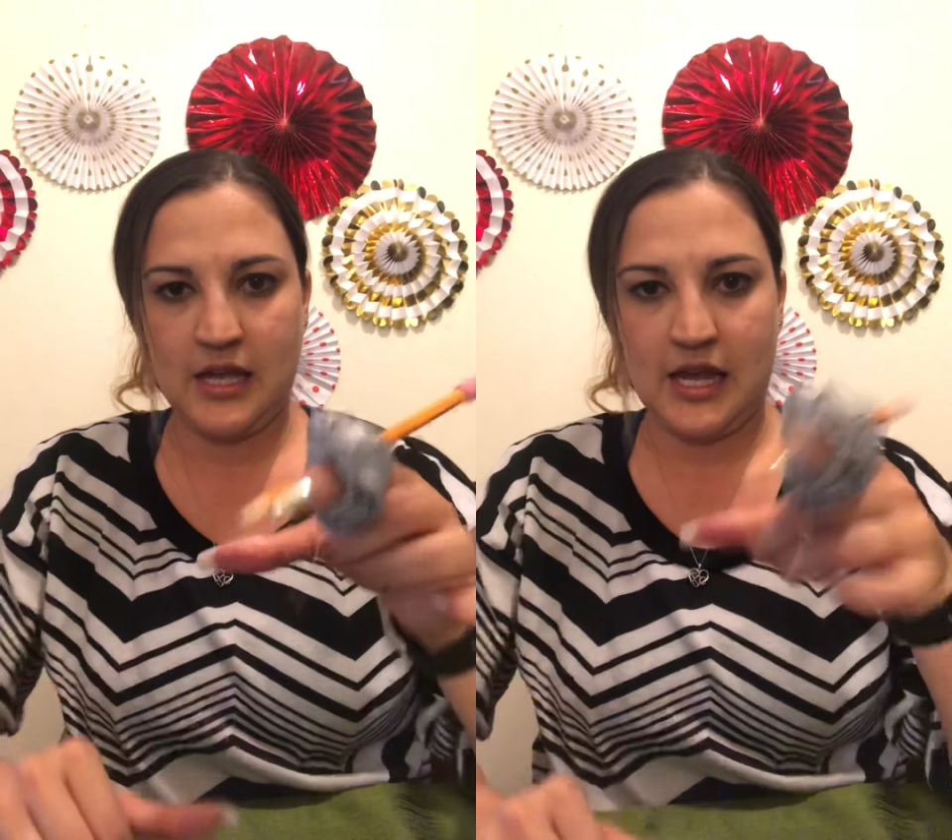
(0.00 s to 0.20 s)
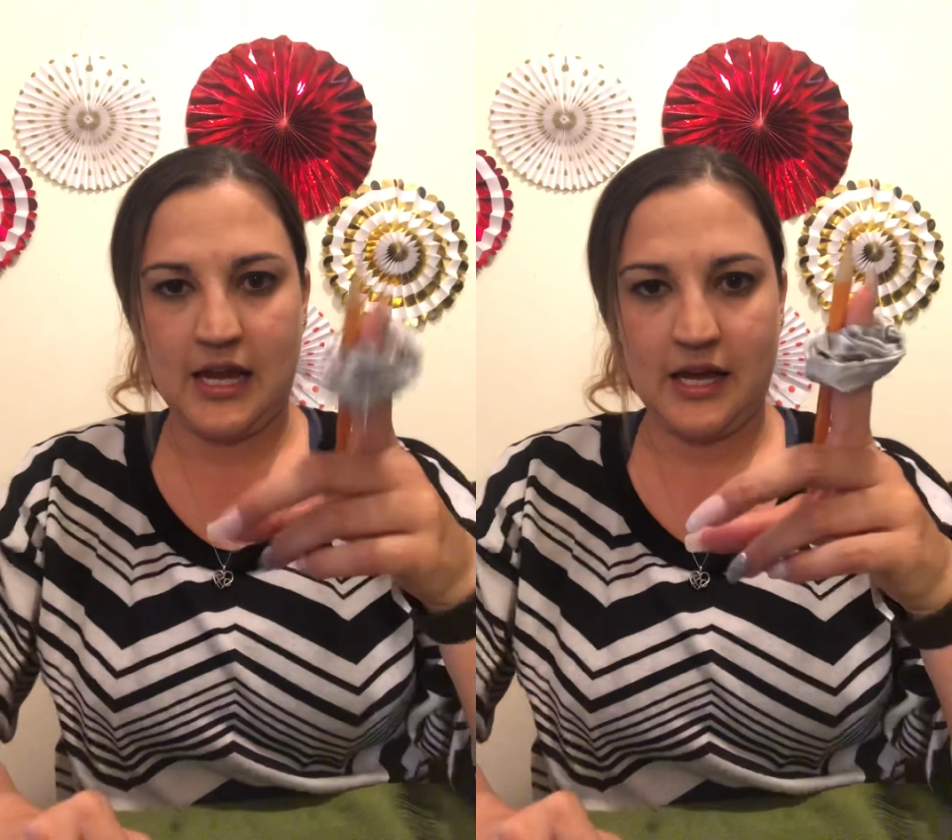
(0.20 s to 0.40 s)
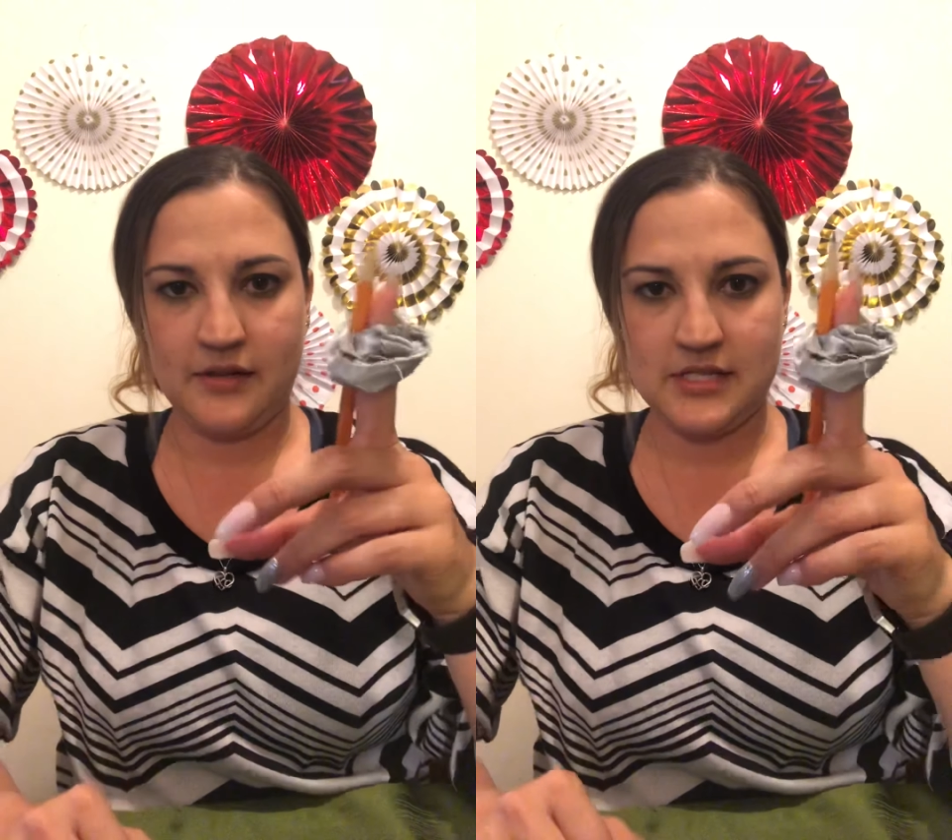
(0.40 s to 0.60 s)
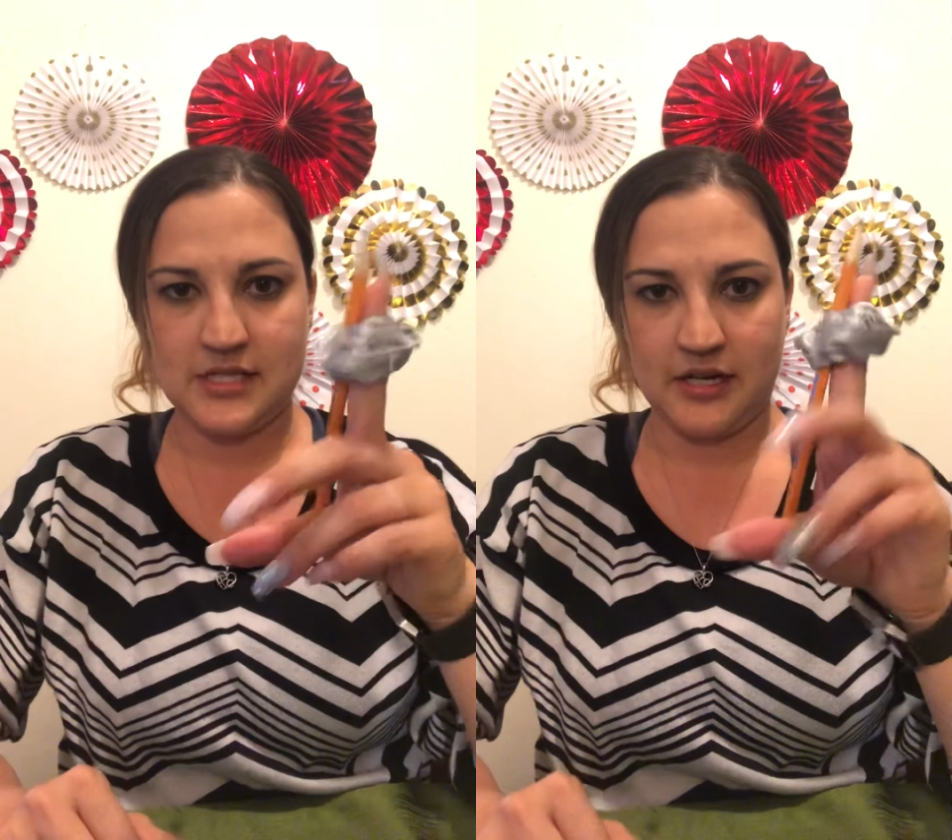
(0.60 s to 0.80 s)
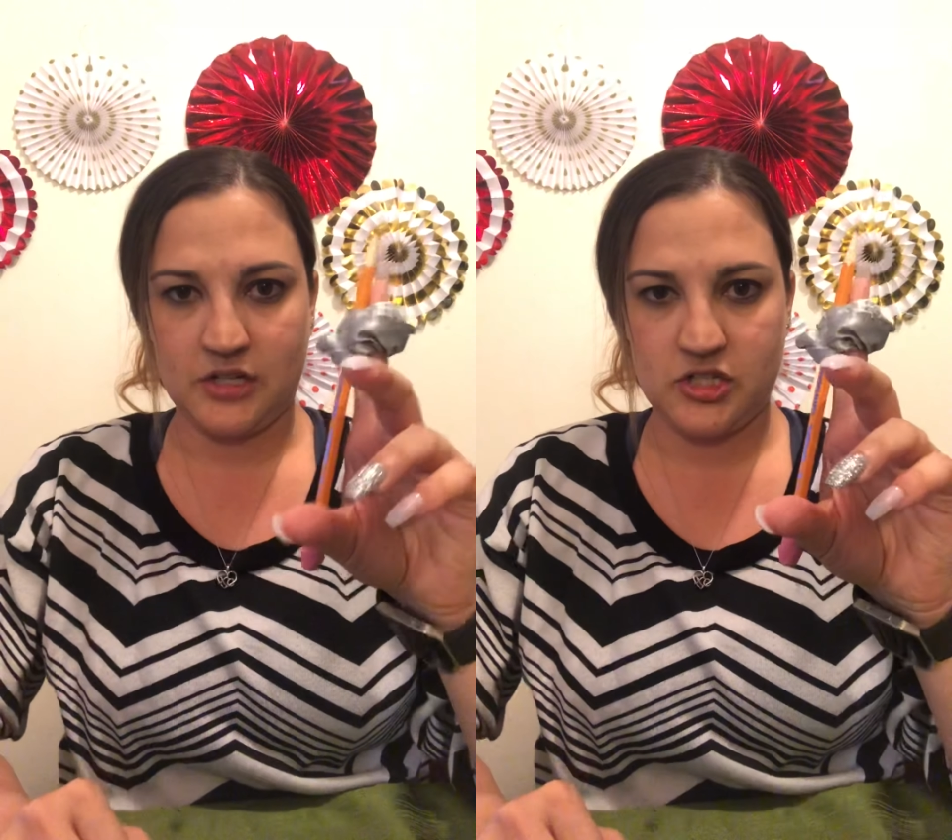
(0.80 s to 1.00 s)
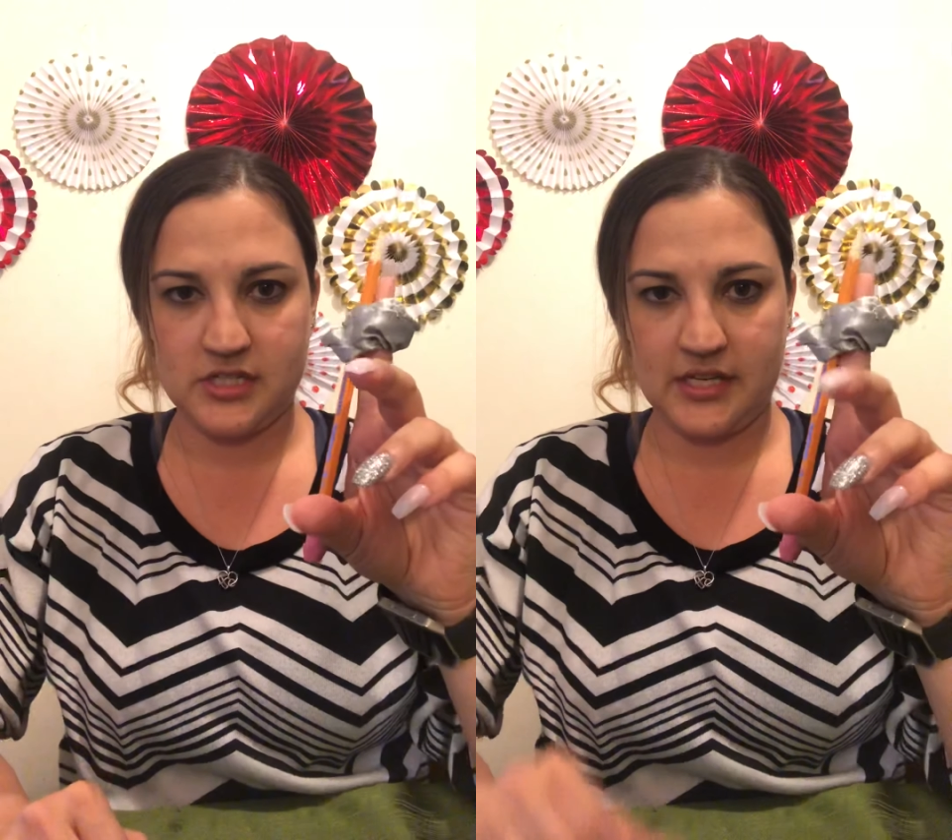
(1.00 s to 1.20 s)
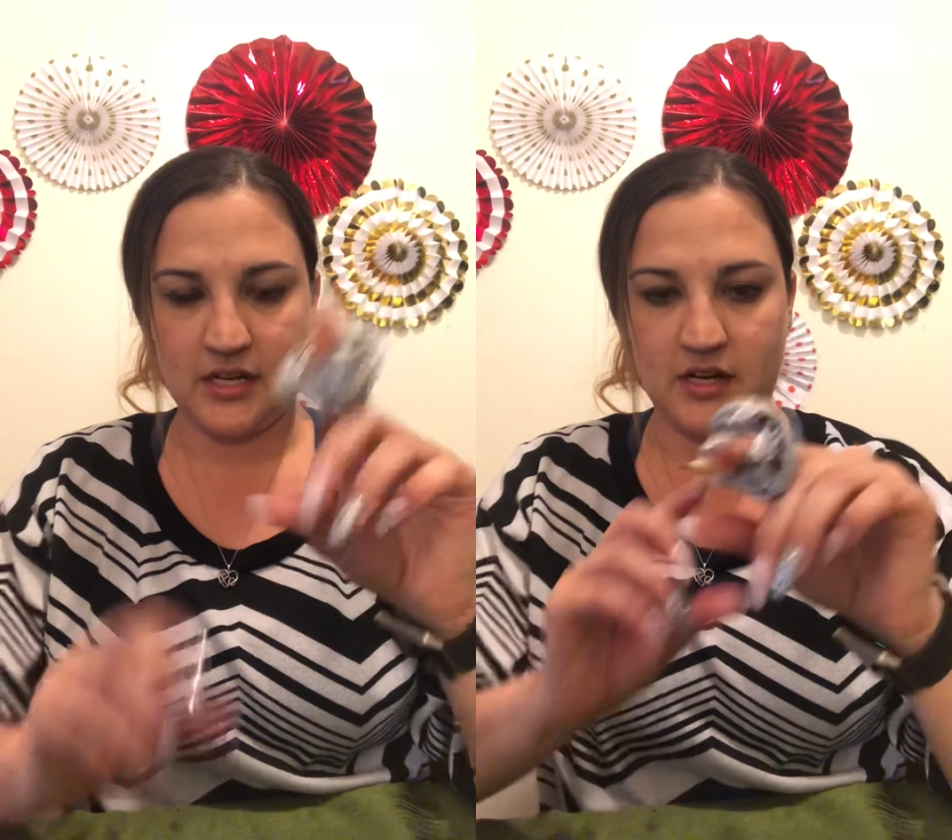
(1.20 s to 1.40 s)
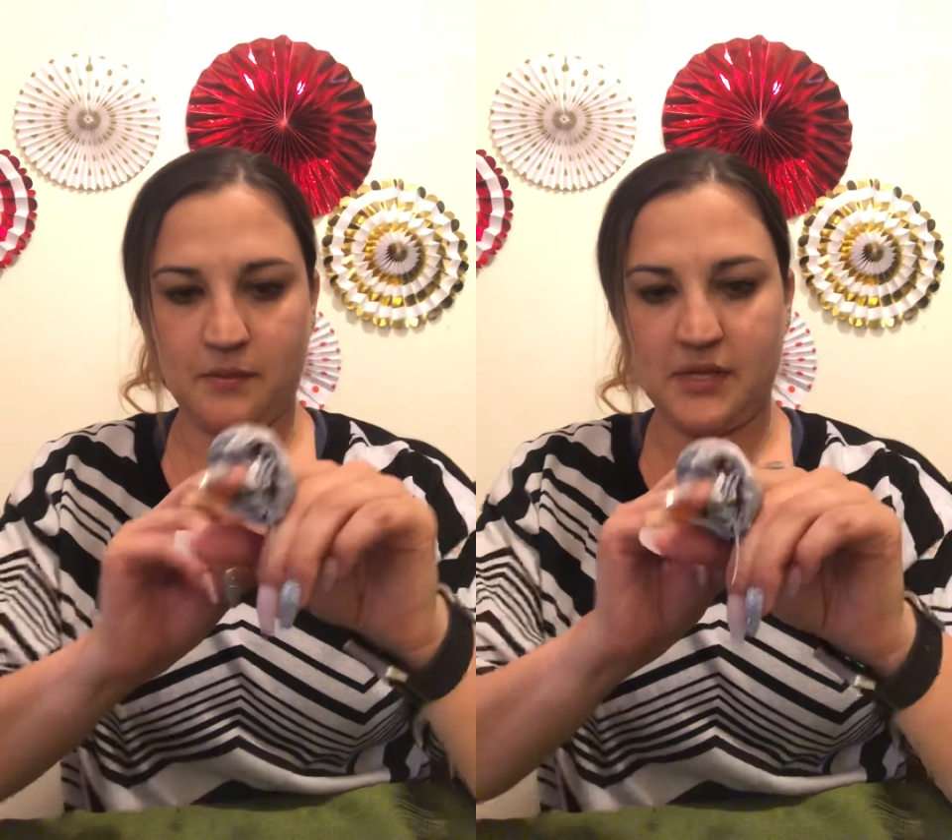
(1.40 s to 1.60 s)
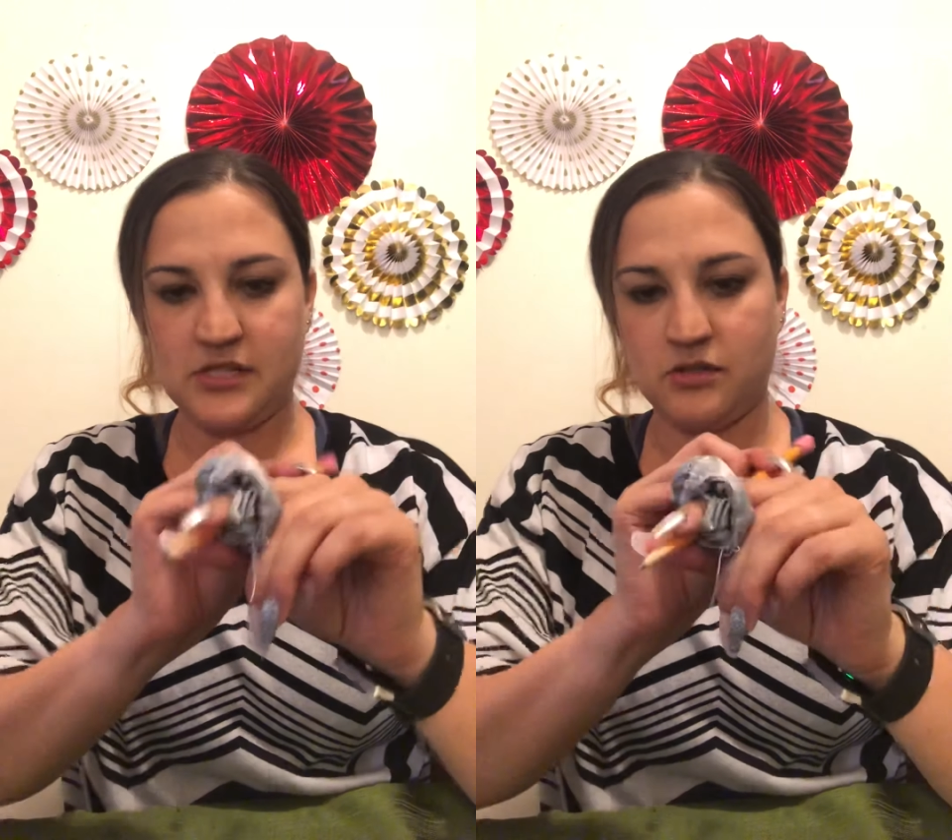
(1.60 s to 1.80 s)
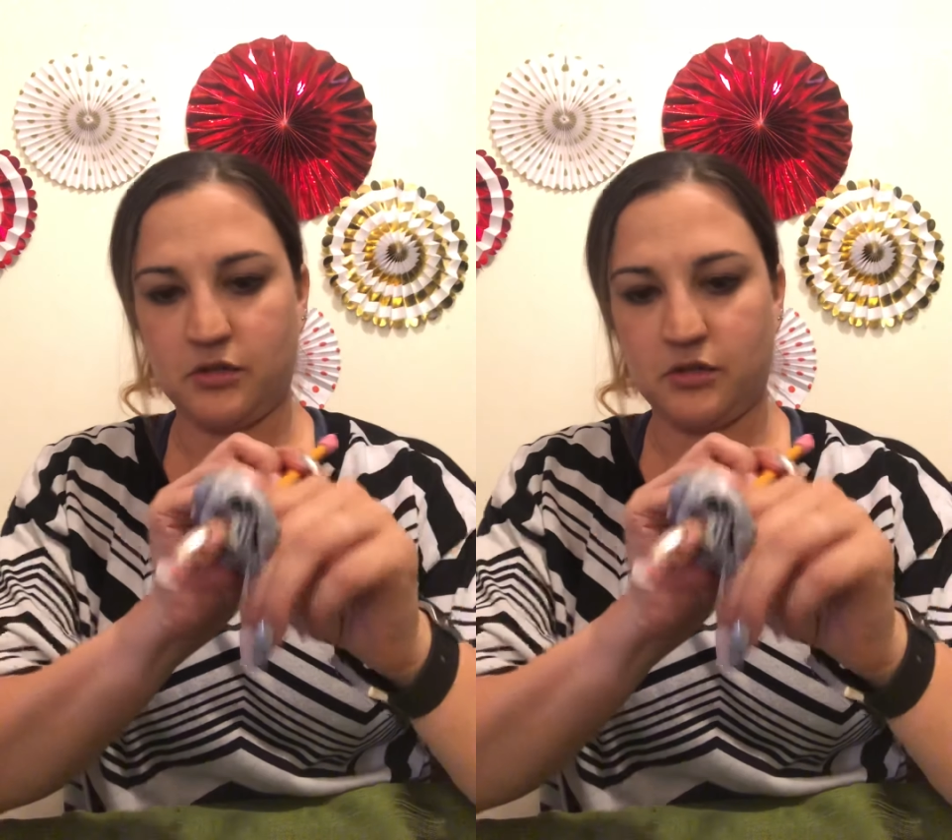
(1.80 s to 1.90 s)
And now it's stuck, just like on a pencil